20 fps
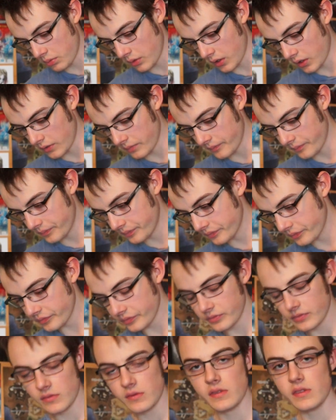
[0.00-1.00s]
but
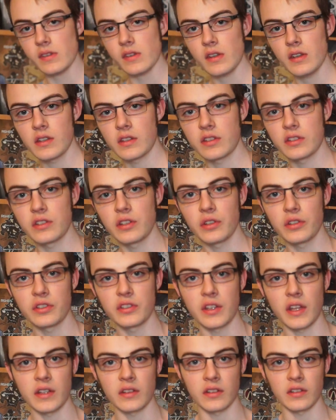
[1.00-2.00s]
it's still
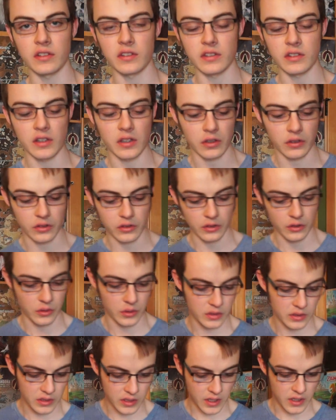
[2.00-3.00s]
stainless steel, so
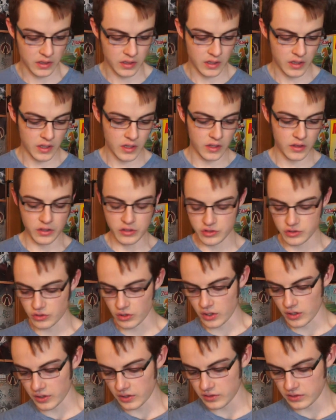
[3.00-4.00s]
it's not the
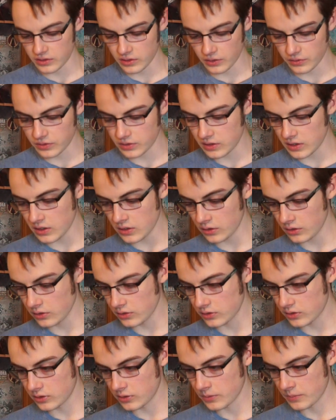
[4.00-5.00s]
strongest of
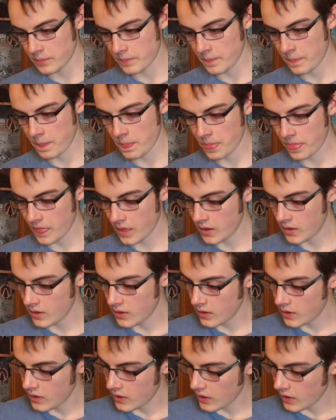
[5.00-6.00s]
steels.
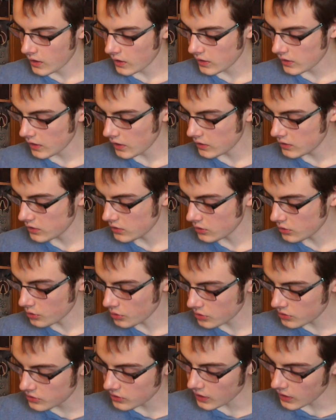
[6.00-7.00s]
And I didn't
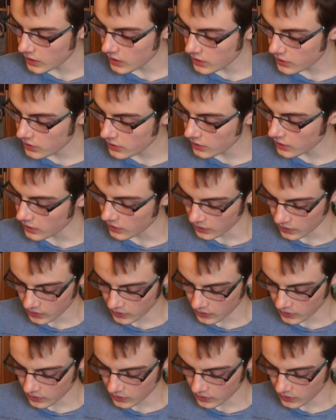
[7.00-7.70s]
notice anything